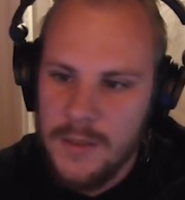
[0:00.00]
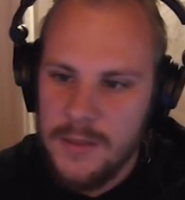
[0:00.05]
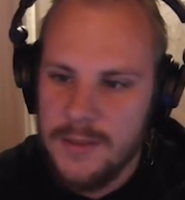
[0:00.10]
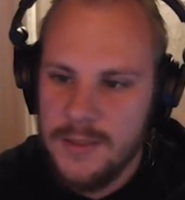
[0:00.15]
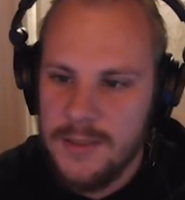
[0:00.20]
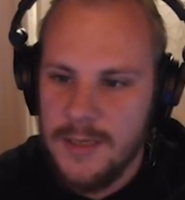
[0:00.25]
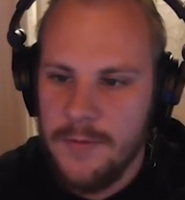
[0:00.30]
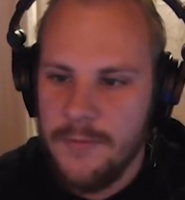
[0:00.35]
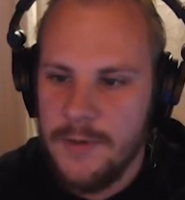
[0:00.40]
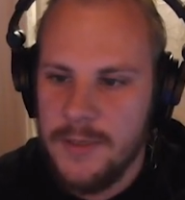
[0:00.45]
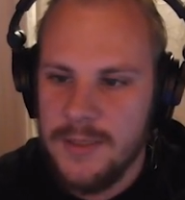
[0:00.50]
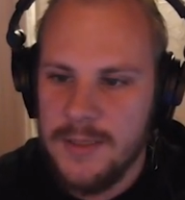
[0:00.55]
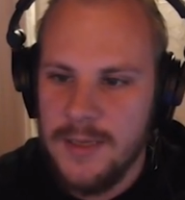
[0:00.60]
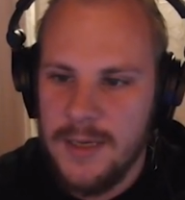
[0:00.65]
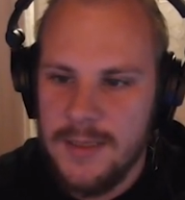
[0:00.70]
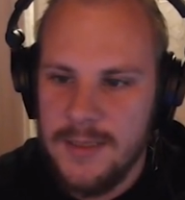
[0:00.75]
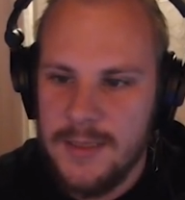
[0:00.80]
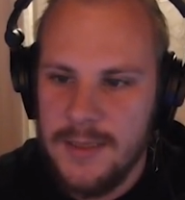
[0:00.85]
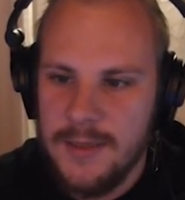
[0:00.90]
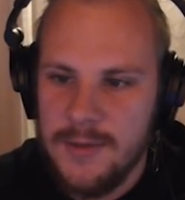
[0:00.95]
segues
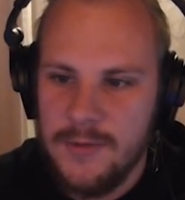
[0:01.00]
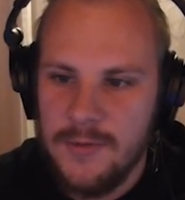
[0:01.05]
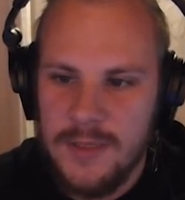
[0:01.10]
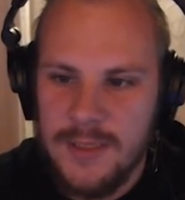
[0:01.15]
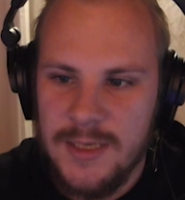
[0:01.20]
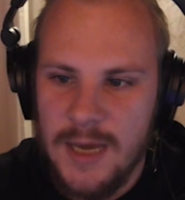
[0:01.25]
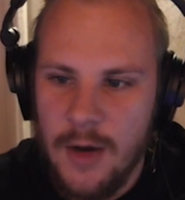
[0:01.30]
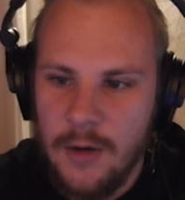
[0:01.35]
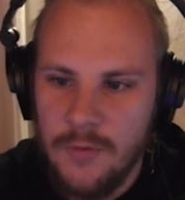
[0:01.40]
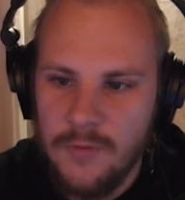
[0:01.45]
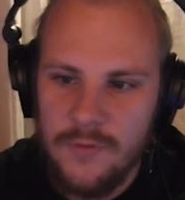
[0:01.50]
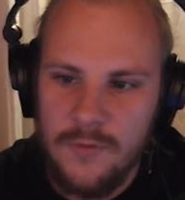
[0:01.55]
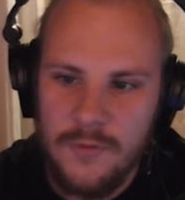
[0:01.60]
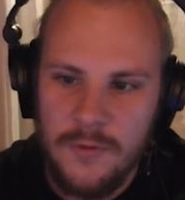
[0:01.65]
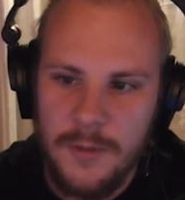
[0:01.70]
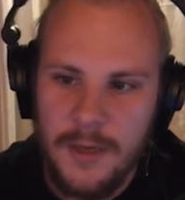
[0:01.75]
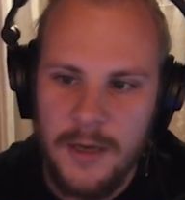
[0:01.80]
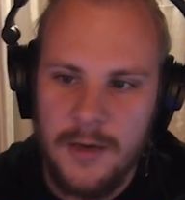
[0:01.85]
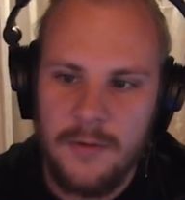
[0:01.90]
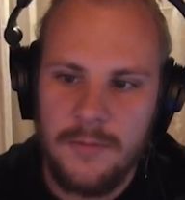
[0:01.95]
nicely into this out
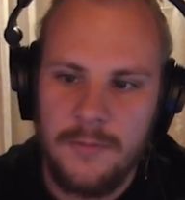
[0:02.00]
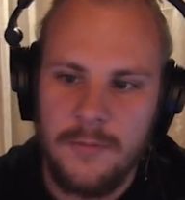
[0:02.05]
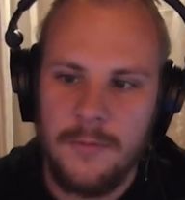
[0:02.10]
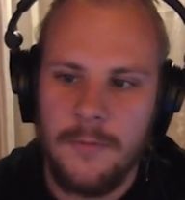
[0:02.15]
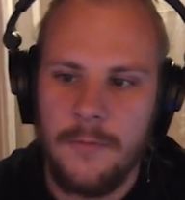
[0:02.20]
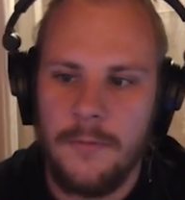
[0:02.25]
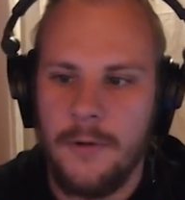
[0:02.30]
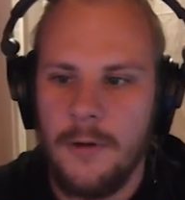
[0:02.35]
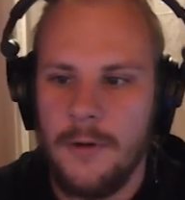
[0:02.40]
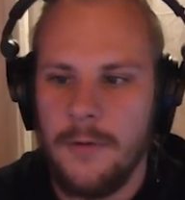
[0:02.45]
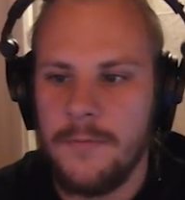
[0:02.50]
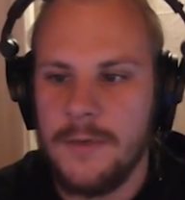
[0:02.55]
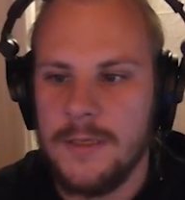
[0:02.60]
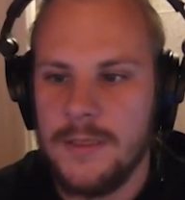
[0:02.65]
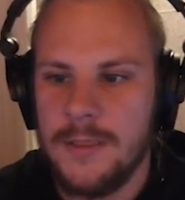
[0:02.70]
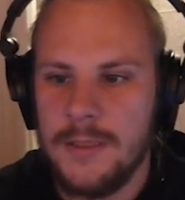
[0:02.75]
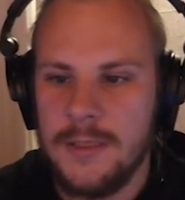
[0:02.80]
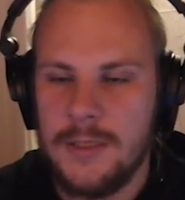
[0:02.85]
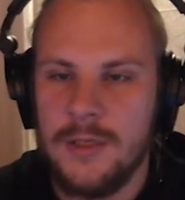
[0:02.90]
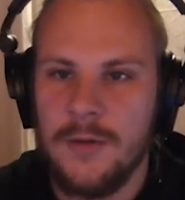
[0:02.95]
group here,
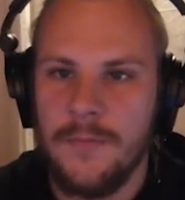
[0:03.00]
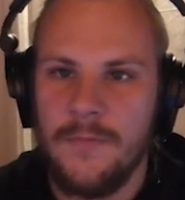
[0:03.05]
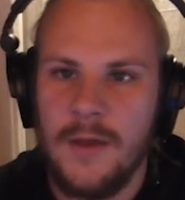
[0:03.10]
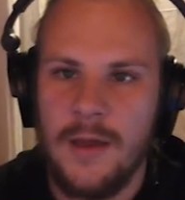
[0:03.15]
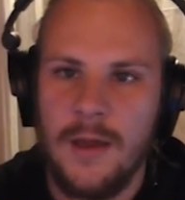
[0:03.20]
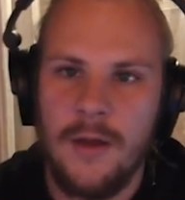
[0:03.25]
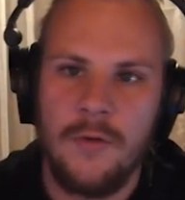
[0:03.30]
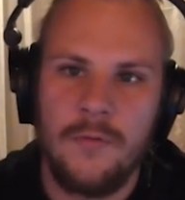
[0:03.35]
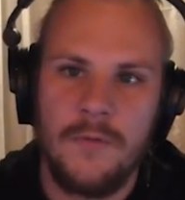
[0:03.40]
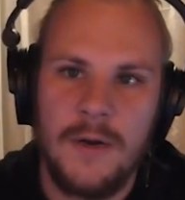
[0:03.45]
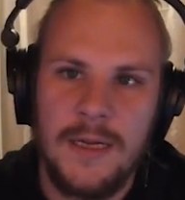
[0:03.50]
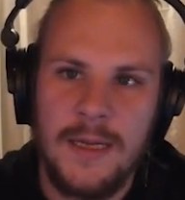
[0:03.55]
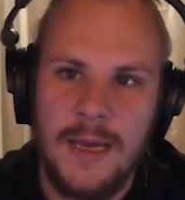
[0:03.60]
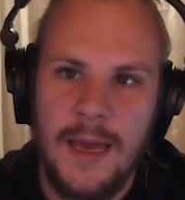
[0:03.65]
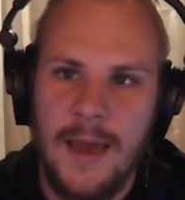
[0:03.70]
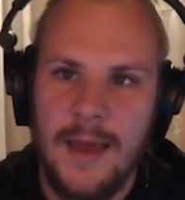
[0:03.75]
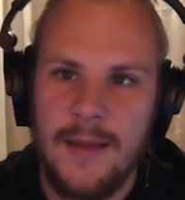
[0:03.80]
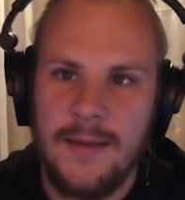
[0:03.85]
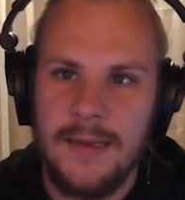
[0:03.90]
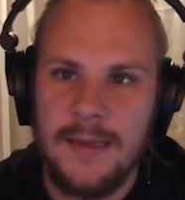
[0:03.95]
which is something I already
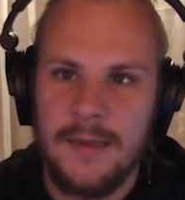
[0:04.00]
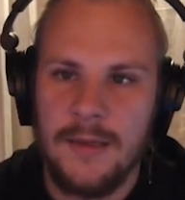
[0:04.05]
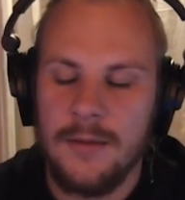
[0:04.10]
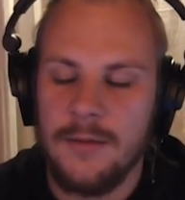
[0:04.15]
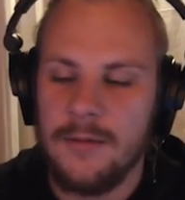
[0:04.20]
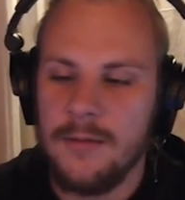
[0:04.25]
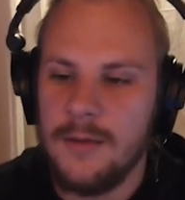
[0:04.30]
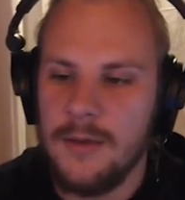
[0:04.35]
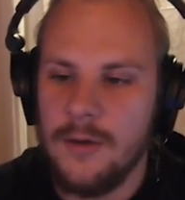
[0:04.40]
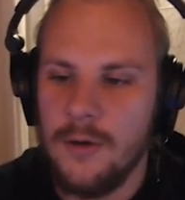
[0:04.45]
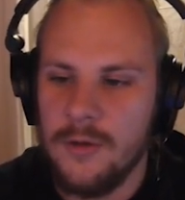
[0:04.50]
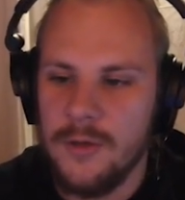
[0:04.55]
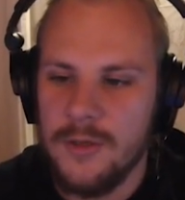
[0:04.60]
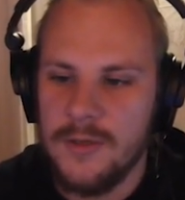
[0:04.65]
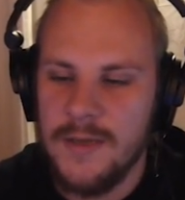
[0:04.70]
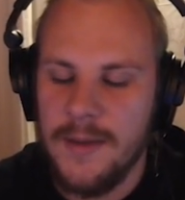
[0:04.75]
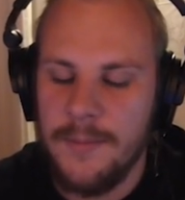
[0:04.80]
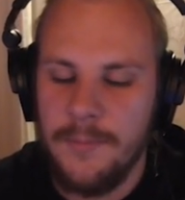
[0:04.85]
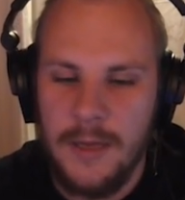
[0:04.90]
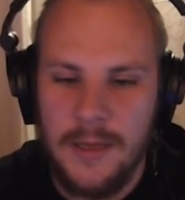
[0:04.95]
had in the other
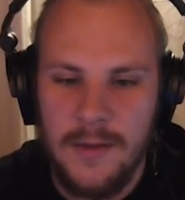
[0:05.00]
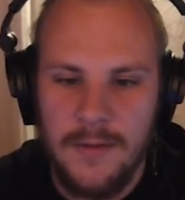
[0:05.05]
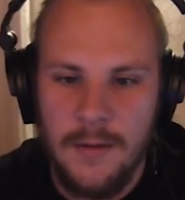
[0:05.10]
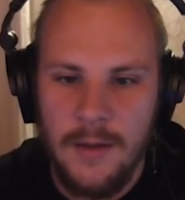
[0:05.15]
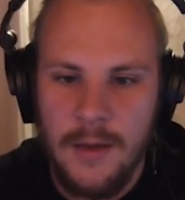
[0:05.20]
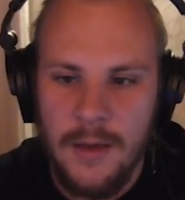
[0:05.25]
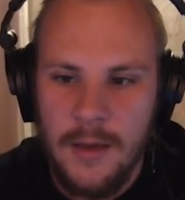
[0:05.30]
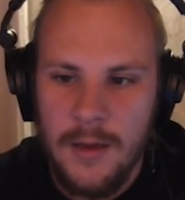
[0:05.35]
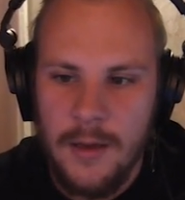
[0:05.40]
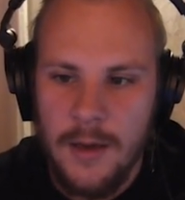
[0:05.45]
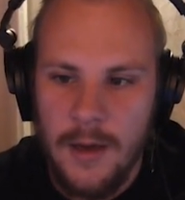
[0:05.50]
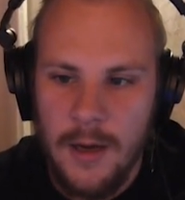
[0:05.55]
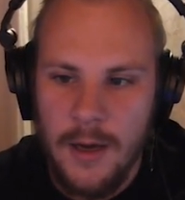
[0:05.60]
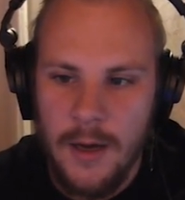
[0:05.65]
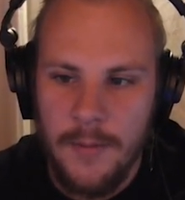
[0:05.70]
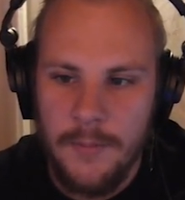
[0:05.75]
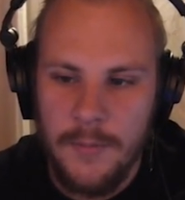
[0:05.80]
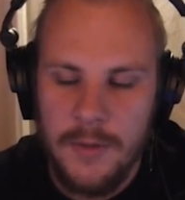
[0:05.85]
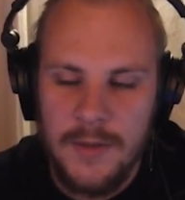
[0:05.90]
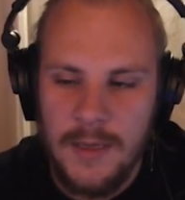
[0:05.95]
template,
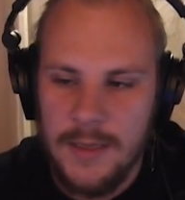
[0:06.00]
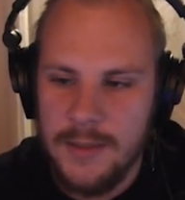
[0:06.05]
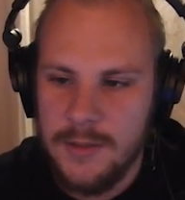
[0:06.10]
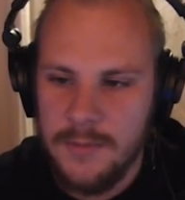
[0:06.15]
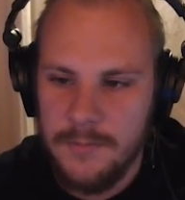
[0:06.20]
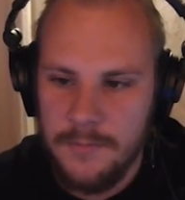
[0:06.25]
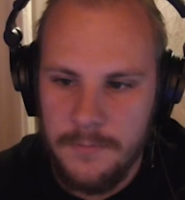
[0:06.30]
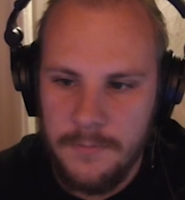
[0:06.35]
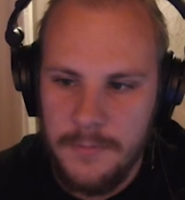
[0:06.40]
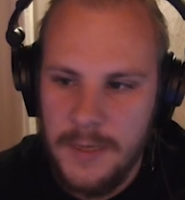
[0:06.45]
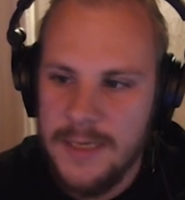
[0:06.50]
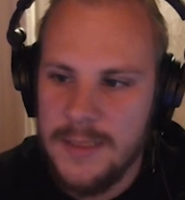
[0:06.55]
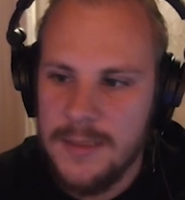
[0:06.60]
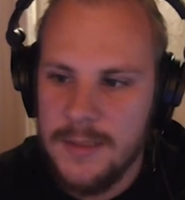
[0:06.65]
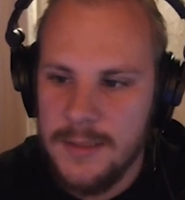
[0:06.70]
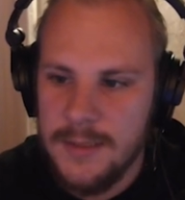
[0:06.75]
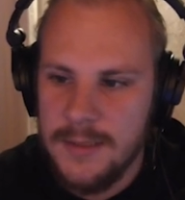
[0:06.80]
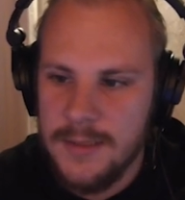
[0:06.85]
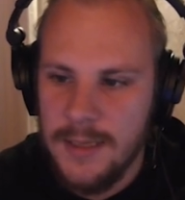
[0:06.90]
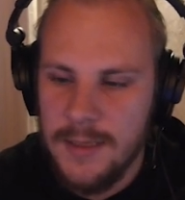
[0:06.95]
but has
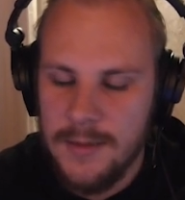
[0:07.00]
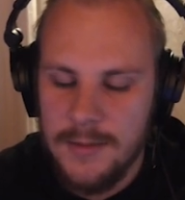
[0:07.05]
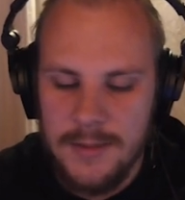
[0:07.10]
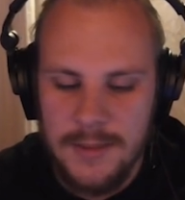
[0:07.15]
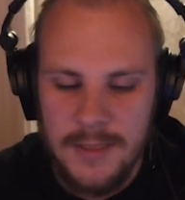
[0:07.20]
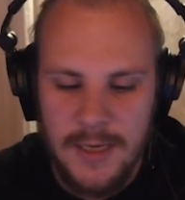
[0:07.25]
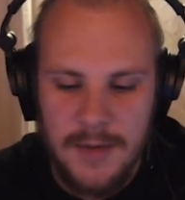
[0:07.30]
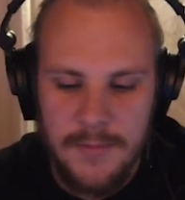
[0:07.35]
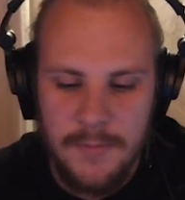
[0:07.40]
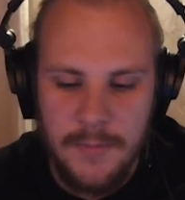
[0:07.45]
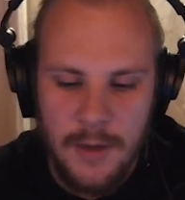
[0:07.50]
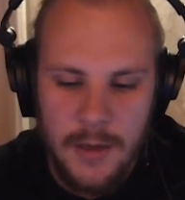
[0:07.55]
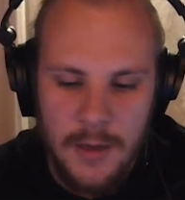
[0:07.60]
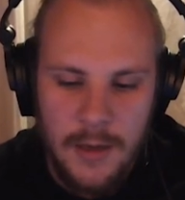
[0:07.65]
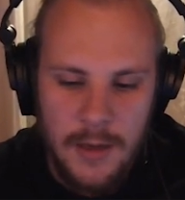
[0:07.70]
basically stayed the same.